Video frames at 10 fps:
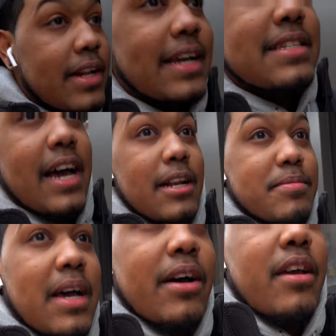nice items
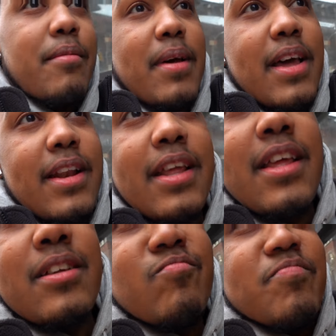out here, man.
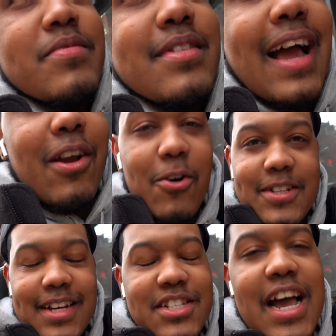That
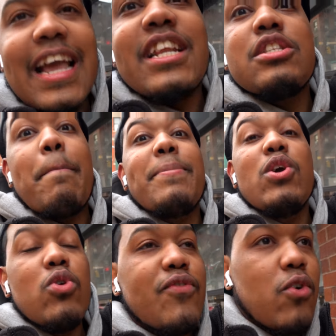Gore-Tex jacket is
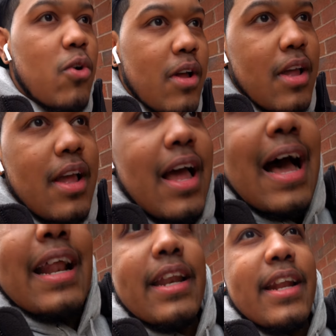beautiful.
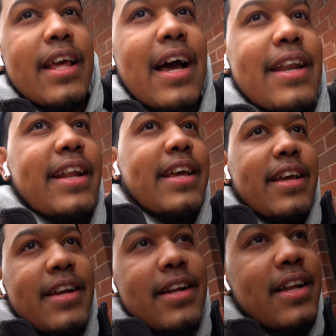I need it. All right,
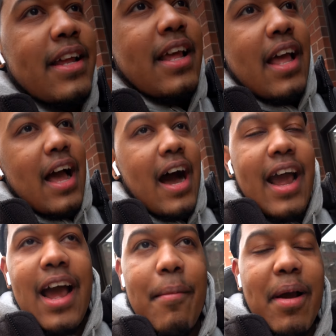
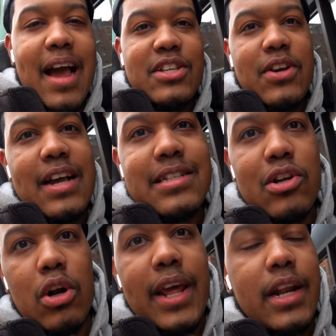I'm gonna catch you guys a
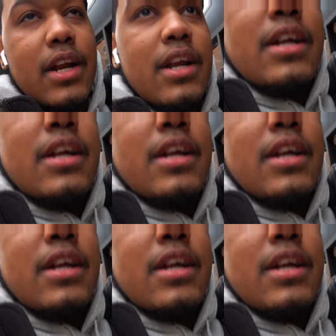little later.